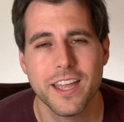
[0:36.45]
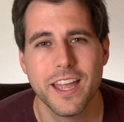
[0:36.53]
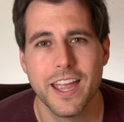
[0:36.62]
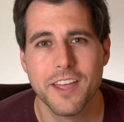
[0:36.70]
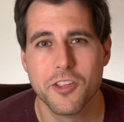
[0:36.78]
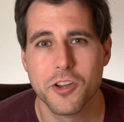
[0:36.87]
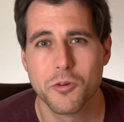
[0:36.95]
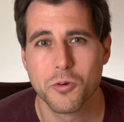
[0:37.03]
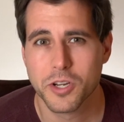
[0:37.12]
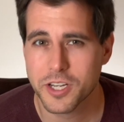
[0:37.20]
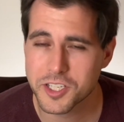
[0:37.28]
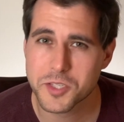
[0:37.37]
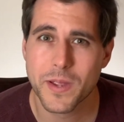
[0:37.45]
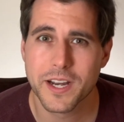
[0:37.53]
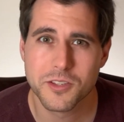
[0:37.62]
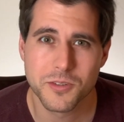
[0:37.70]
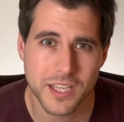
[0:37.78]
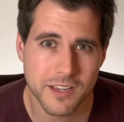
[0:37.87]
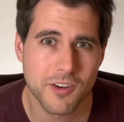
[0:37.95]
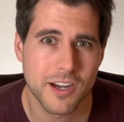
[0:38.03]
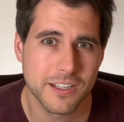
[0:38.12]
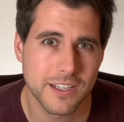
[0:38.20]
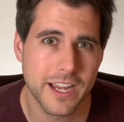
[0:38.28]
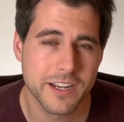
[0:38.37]
and they're going to expect to give
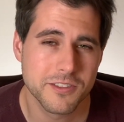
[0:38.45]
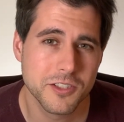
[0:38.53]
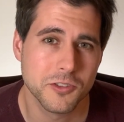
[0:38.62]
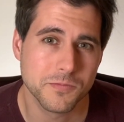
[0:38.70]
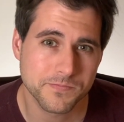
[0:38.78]
online too.